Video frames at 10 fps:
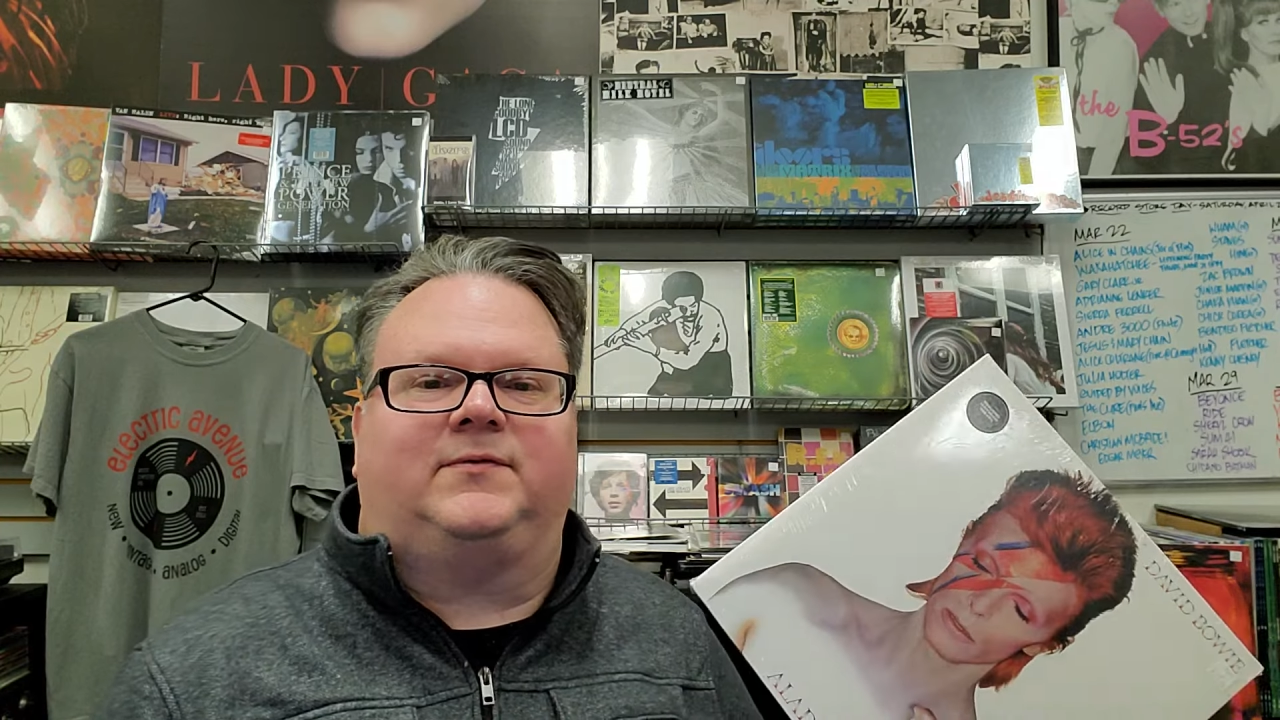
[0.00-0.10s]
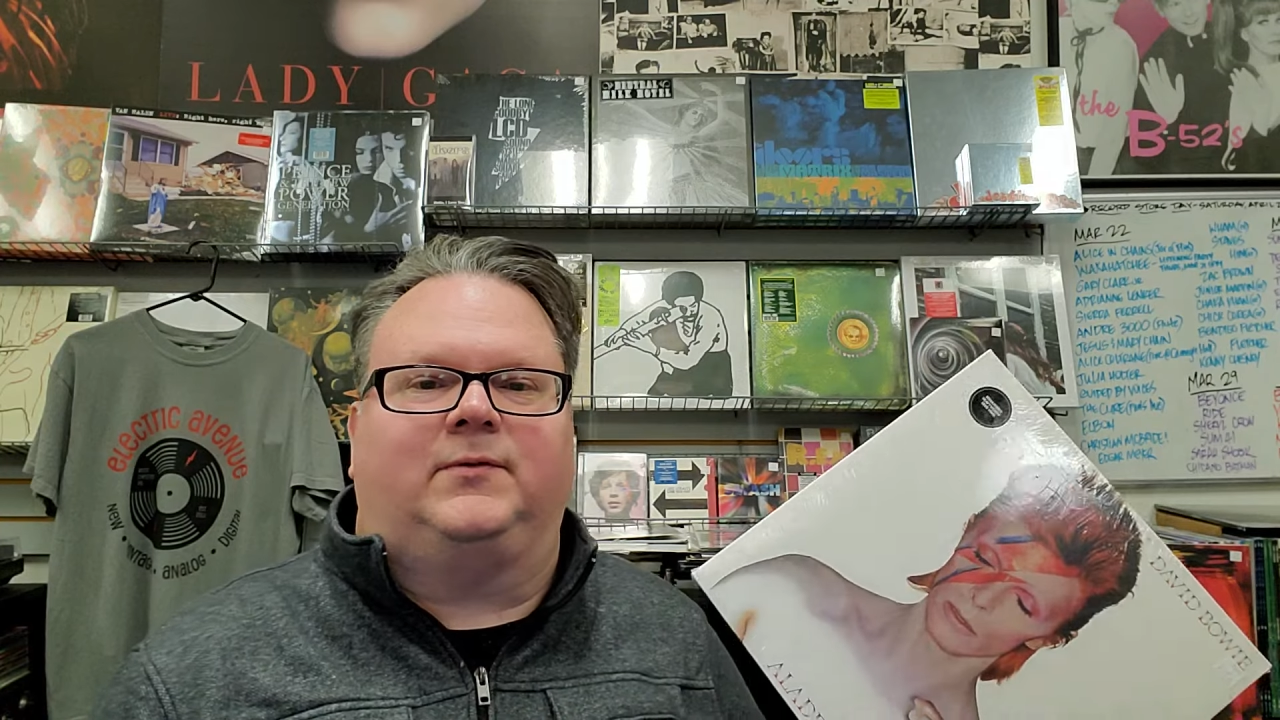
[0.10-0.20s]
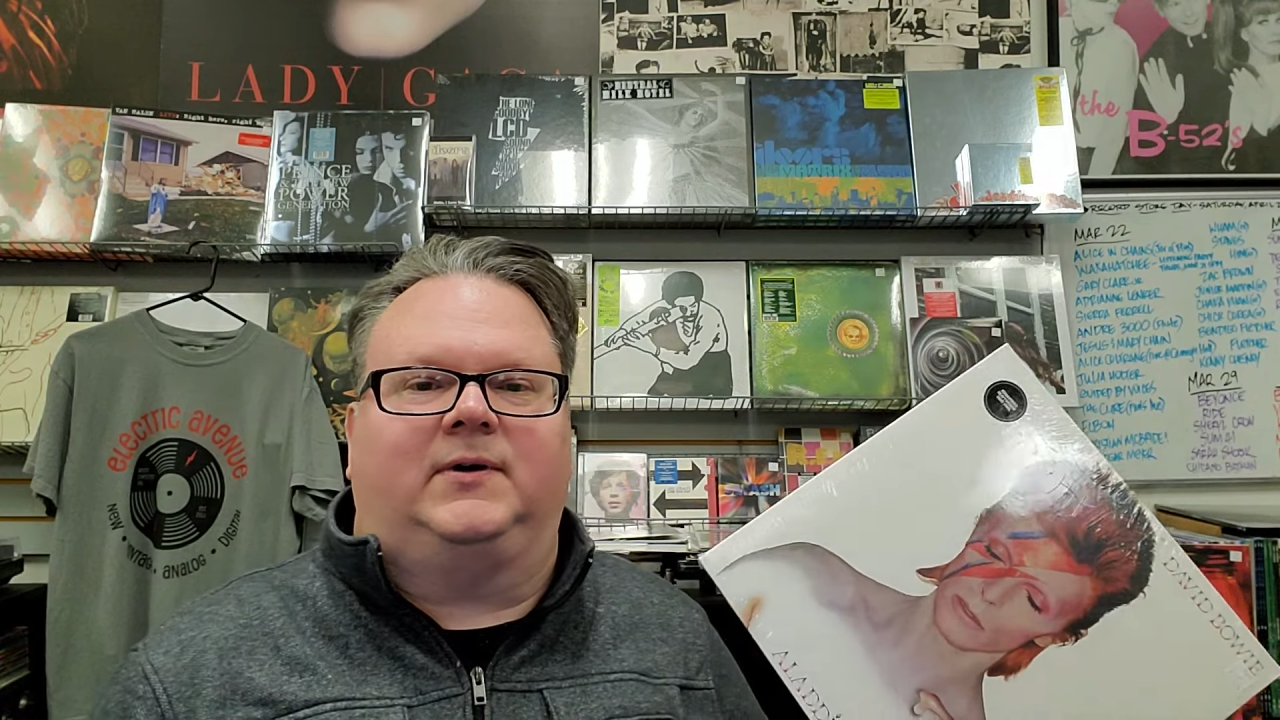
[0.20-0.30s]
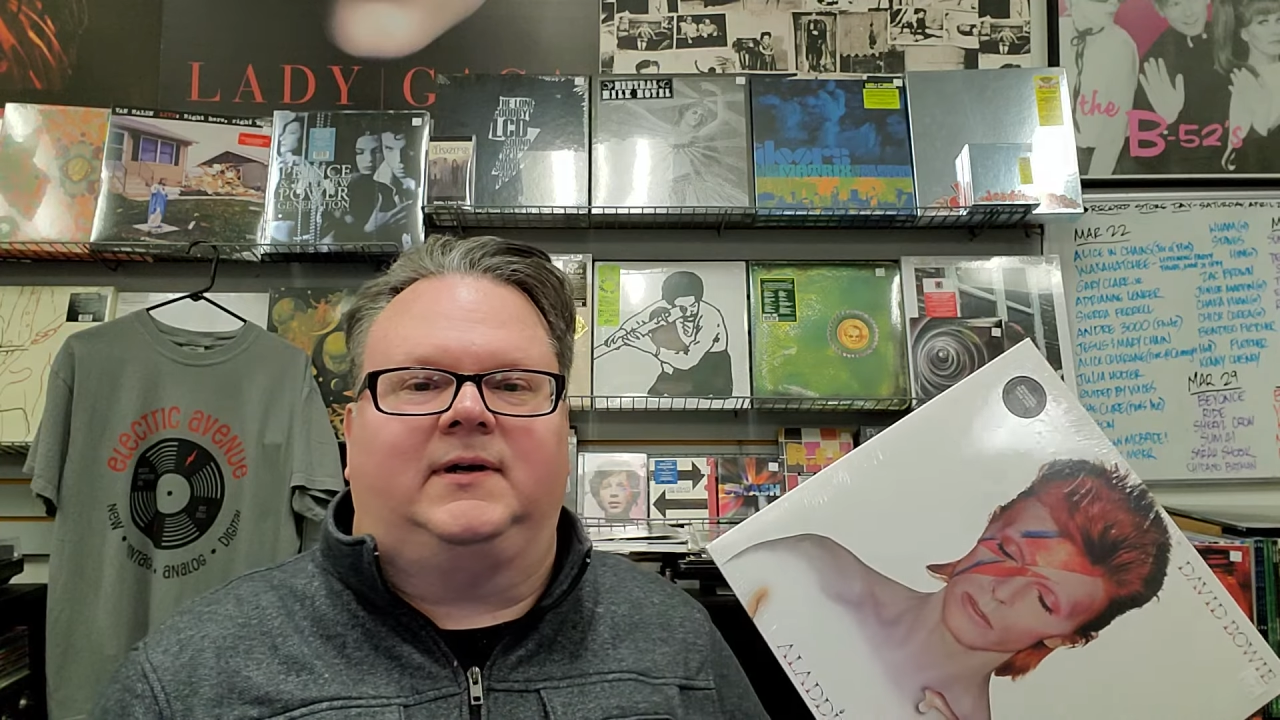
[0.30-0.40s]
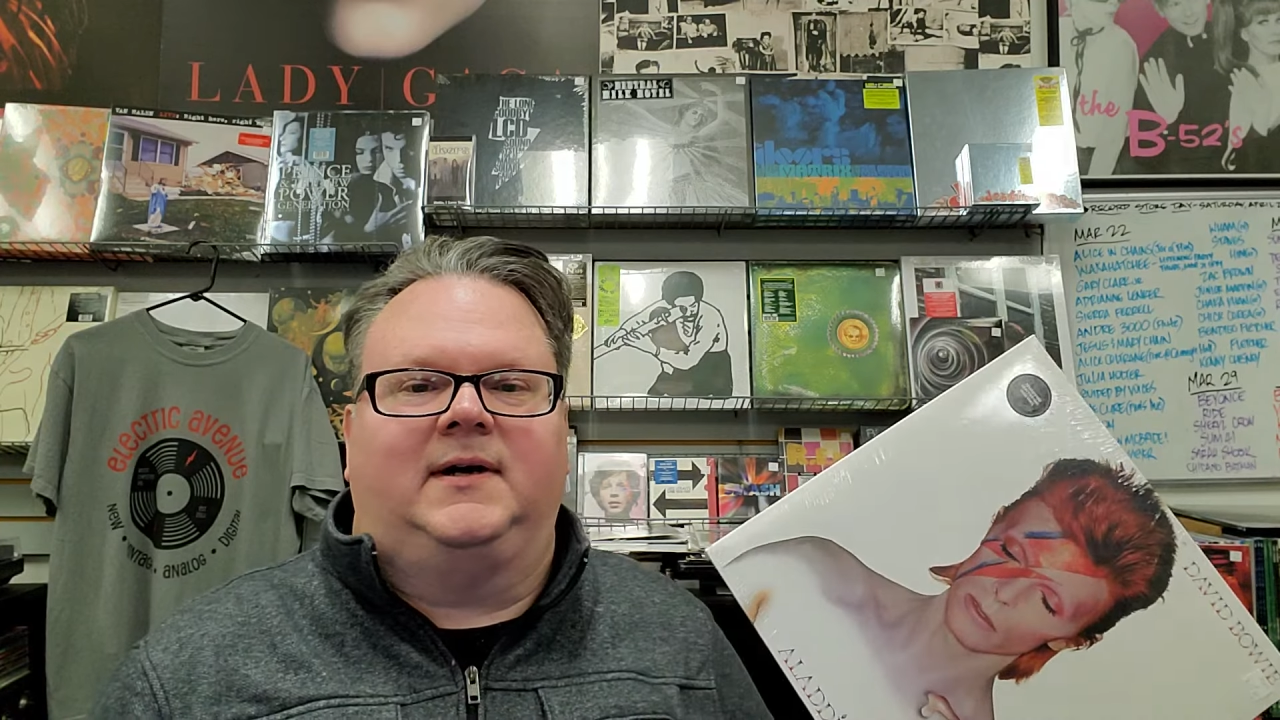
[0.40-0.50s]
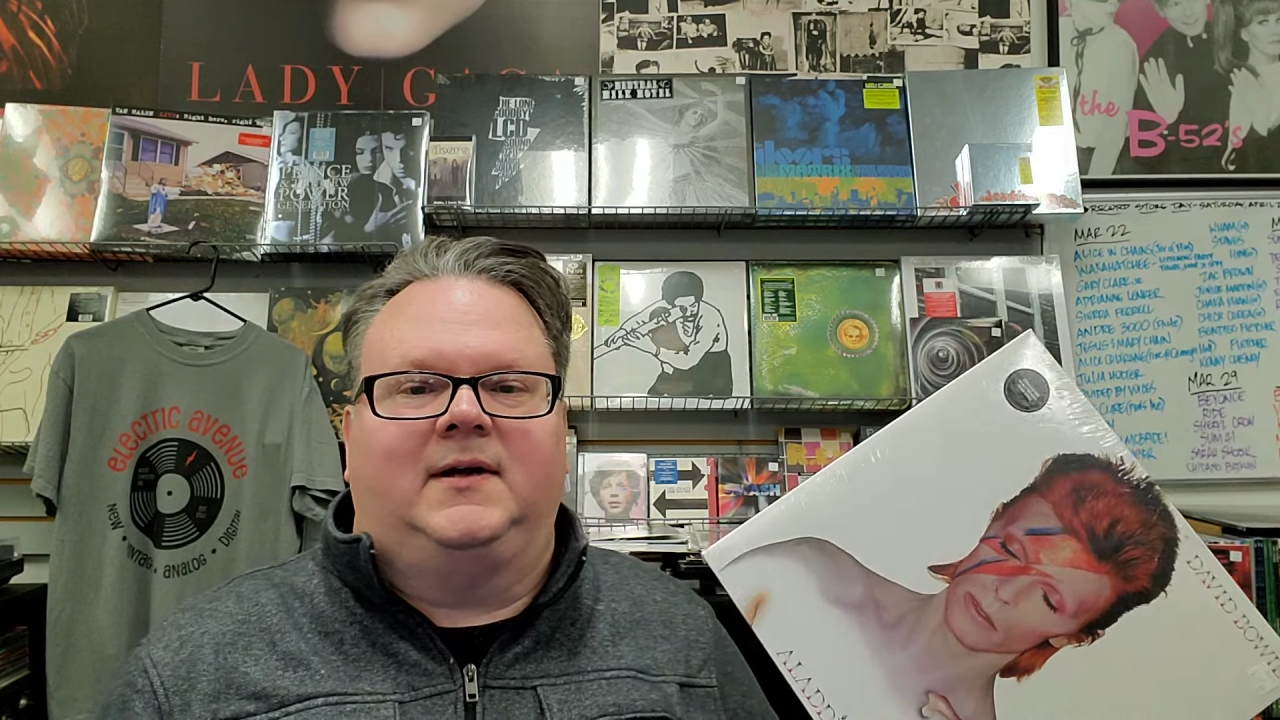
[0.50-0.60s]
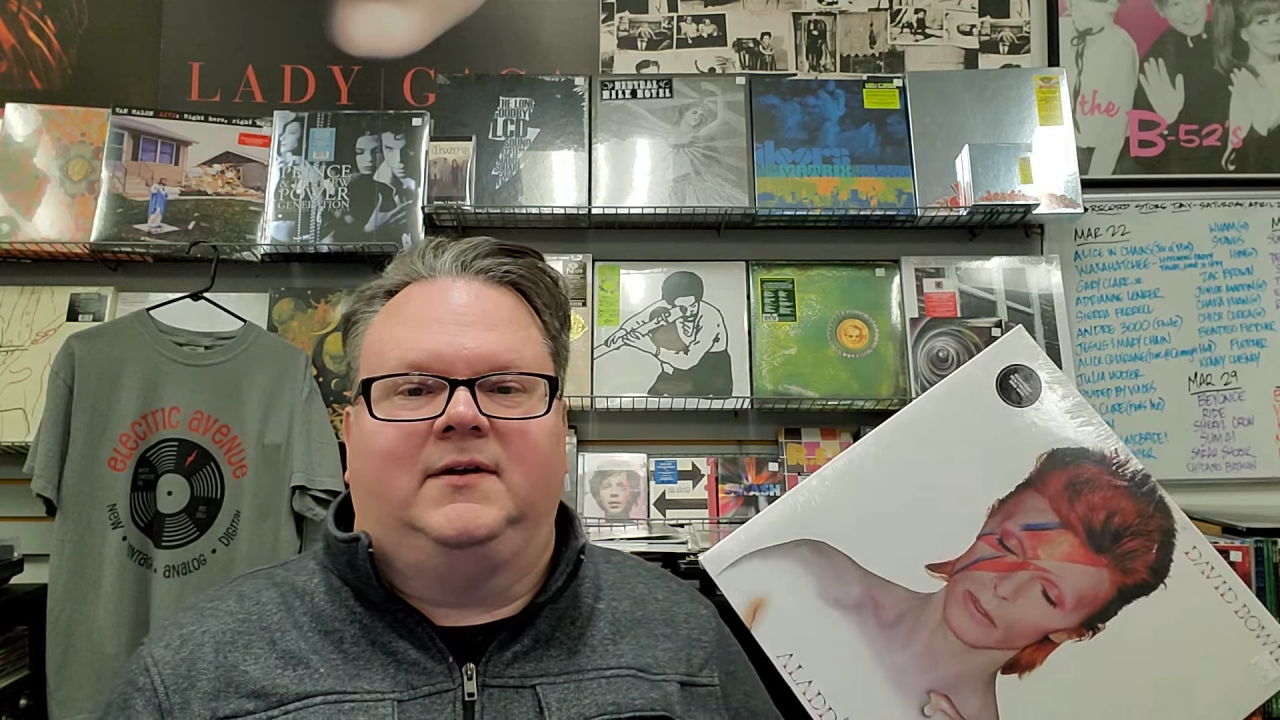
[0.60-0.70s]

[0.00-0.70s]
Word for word: for